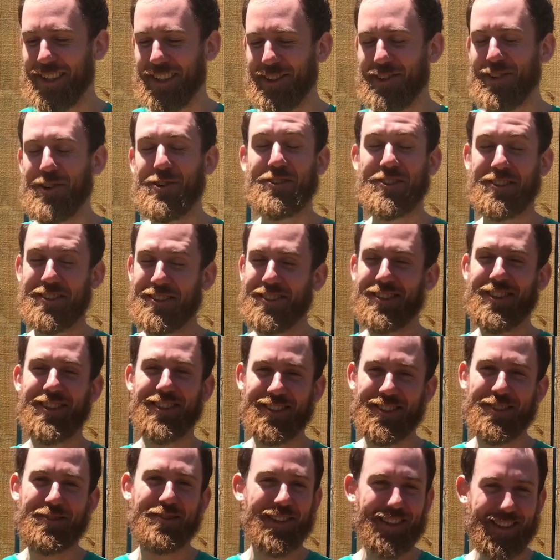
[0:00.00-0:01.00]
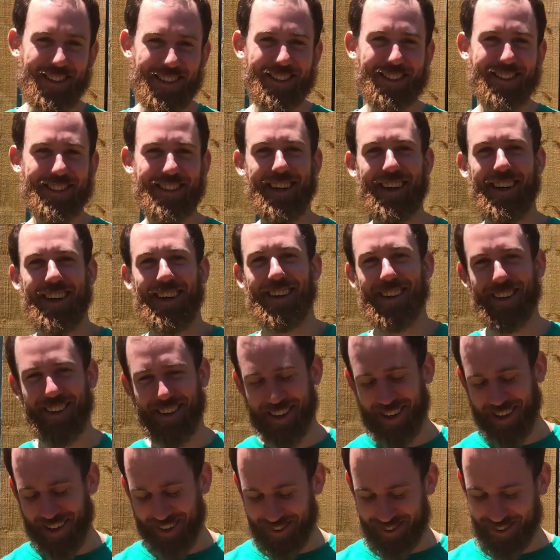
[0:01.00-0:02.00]
close and dear to me, this knot.
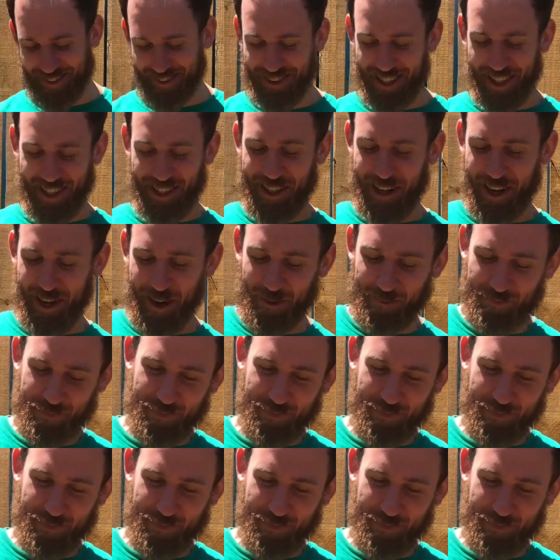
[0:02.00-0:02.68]
All right, so check it out.